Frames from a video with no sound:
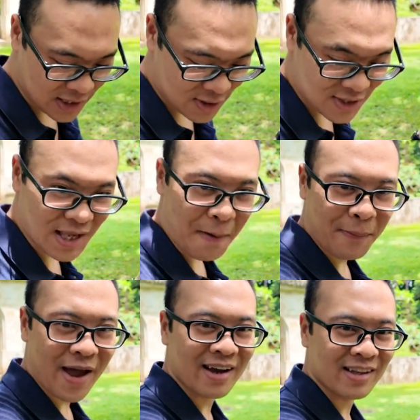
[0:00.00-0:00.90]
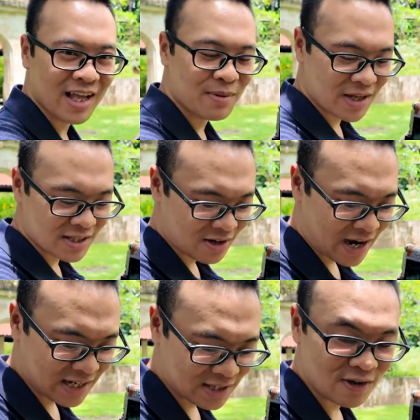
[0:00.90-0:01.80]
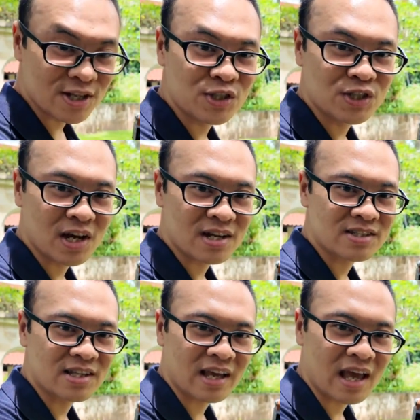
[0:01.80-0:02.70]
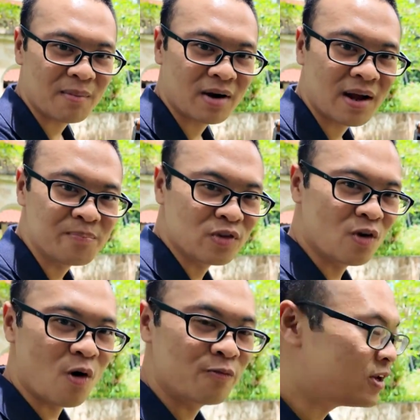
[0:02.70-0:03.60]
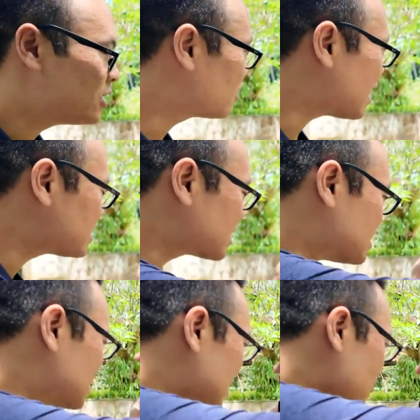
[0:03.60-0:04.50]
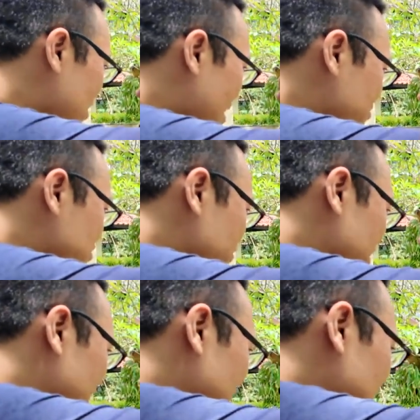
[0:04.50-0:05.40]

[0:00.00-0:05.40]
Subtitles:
need to step back a little bit, so I need to adjust the camera. Hopefully you guys can see what I'm doing